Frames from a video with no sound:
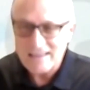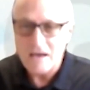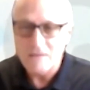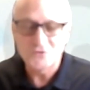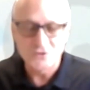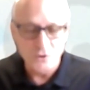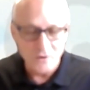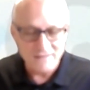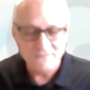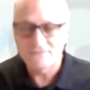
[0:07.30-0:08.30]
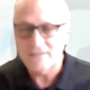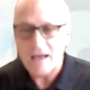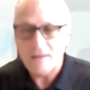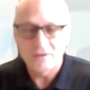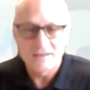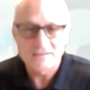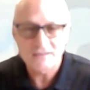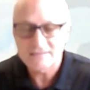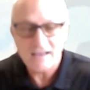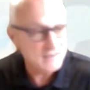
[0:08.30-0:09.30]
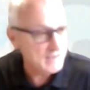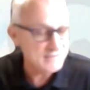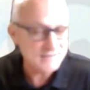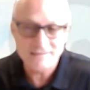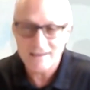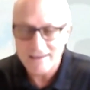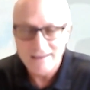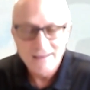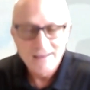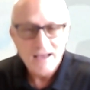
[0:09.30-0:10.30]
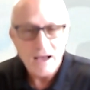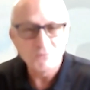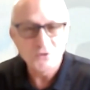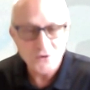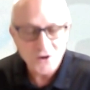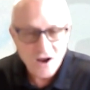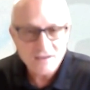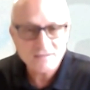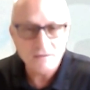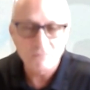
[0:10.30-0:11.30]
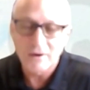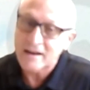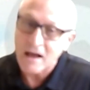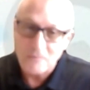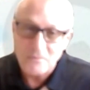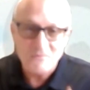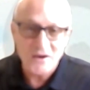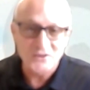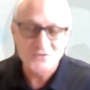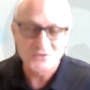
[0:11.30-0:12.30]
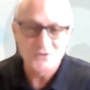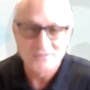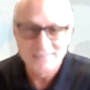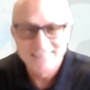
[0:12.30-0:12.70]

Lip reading: am doing fabulous. As I like to say, I'm doing awesome, but I'll be better soon.